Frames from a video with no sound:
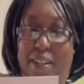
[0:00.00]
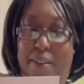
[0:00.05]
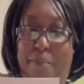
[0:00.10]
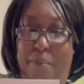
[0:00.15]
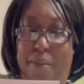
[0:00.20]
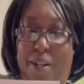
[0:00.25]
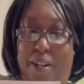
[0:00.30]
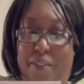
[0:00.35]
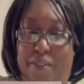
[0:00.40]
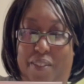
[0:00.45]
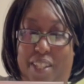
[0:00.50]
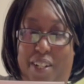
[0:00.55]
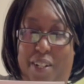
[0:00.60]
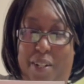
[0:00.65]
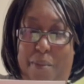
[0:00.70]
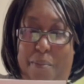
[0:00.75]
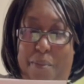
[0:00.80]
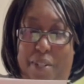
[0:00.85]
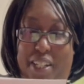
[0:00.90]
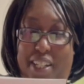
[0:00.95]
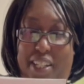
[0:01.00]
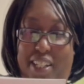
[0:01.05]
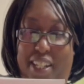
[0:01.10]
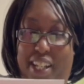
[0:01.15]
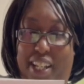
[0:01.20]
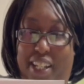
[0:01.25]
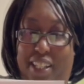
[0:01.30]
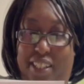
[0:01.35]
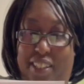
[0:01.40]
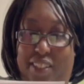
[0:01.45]
Mom, there are many
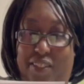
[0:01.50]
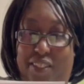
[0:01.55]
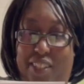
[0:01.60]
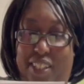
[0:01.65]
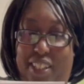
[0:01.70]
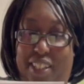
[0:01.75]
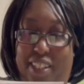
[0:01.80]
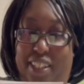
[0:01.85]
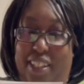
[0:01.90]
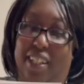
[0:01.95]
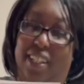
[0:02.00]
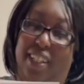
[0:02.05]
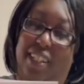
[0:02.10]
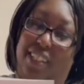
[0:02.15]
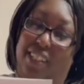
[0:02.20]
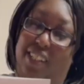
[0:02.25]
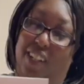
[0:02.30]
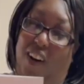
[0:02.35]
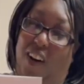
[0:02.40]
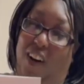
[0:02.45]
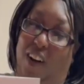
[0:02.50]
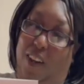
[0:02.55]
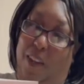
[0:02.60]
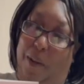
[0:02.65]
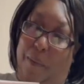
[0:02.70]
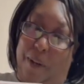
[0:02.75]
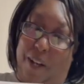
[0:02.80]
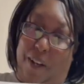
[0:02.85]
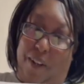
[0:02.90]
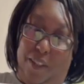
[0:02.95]
days when it's all
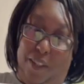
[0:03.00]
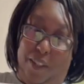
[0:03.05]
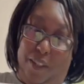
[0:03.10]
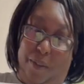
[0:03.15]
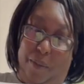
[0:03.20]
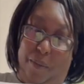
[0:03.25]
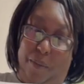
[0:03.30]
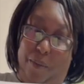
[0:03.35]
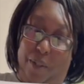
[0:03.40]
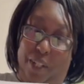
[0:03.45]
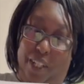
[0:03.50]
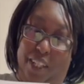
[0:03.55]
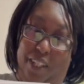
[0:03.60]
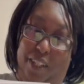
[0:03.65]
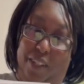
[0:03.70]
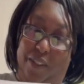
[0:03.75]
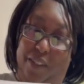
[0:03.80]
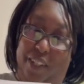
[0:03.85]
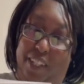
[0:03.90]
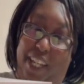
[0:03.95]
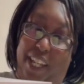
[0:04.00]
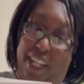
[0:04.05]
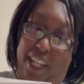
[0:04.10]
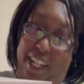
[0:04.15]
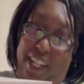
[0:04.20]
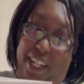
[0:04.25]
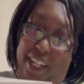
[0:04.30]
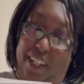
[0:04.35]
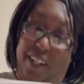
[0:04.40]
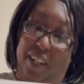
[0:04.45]
about you, when you
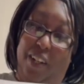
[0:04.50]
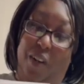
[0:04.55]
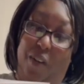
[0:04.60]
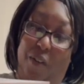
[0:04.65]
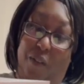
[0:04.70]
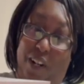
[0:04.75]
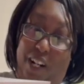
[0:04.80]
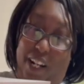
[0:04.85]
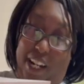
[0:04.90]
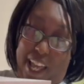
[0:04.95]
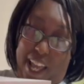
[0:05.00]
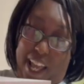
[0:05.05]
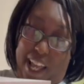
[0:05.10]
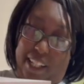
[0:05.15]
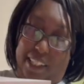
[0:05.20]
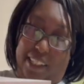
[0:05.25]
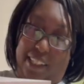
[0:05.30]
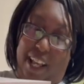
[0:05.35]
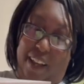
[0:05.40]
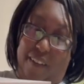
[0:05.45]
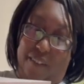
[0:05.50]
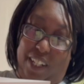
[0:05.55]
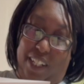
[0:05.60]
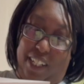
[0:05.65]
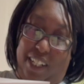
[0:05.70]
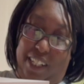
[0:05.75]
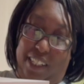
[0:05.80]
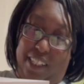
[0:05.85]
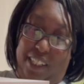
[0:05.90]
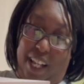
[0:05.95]
can relax, have a
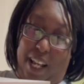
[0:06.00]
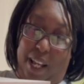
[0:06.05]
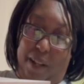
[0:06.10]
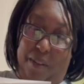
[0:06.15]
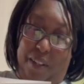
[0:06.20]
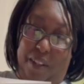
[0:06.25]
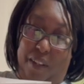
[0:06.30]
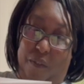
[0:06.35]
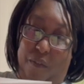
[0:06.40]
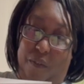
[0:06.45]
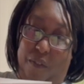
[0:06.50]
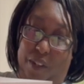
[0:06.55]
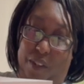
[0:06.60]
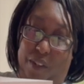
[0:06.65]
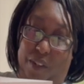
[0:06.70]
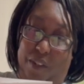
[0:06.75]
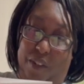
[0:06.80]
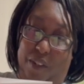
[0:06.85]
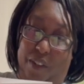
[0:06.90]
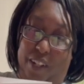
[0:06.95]
good time, and feel